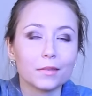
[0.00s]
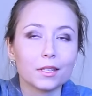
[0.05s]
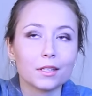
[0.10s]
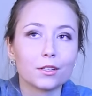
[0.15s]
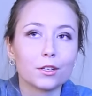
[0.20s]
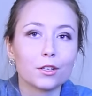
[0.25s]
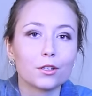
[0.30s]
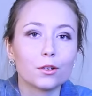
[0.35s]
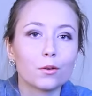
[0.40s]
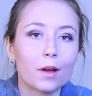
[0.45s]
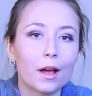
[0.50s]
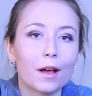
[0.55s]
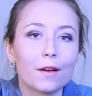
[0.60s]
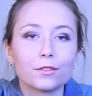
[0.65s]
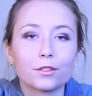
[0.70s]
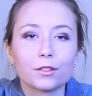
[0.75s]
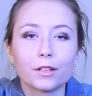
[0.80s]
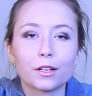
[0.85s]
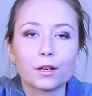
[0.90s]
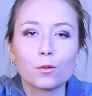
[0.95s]
So you don't
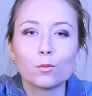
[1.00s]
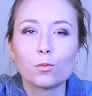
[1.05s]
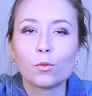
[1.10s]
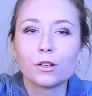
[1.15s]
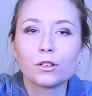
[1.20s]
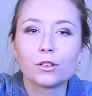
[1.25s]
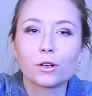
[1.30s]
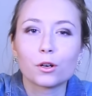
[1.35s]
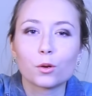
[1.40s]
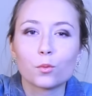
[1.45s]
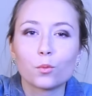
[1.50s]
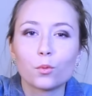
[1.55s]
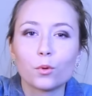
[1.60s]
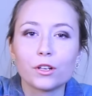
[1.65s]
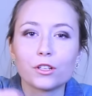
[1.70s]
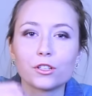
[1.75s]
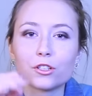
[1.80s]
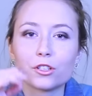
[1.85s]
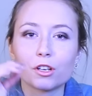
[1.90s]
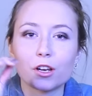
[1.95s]
have to like wonder
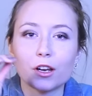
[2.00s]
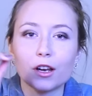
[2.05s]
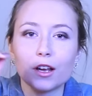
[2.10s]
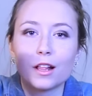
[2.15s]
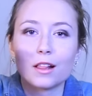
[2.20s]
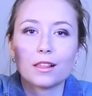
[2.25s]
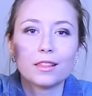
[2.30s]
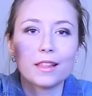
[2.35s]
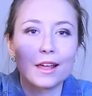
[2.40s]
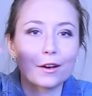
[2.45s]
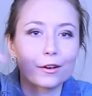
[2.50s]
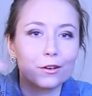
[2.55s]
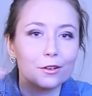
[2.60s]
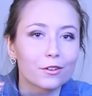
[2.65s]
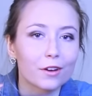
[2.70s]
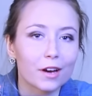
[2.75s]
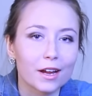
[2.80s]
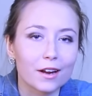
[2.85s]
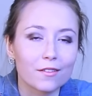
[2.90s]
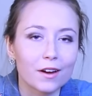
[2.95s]
which letter
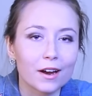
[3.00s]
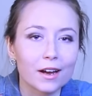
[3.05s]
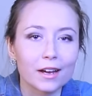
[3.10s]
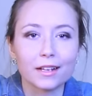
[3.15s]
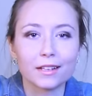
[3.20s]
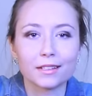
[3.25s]
grade, right?